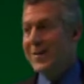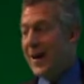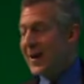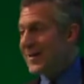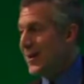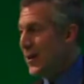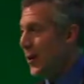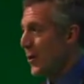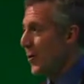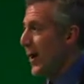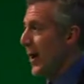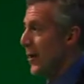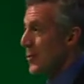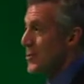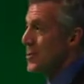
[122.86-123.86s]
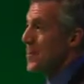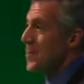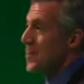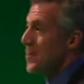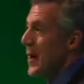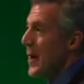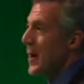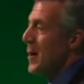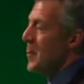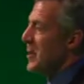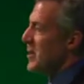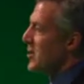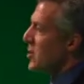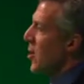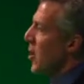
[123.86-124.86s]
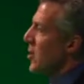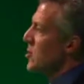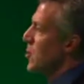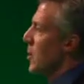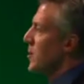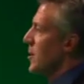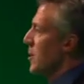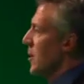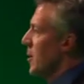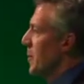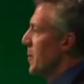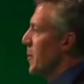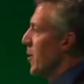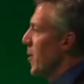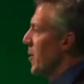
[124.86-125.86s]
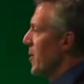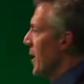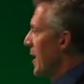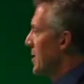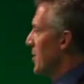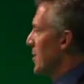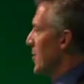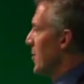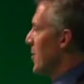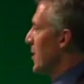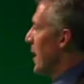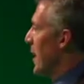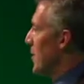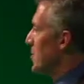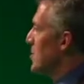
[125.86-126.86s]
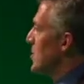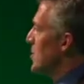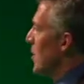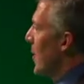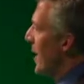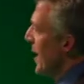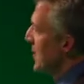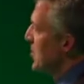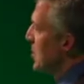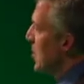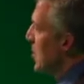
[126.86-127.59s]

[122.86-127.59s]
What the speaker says: $1,900. But this car is worth a little bit more than $1,900. And so I ask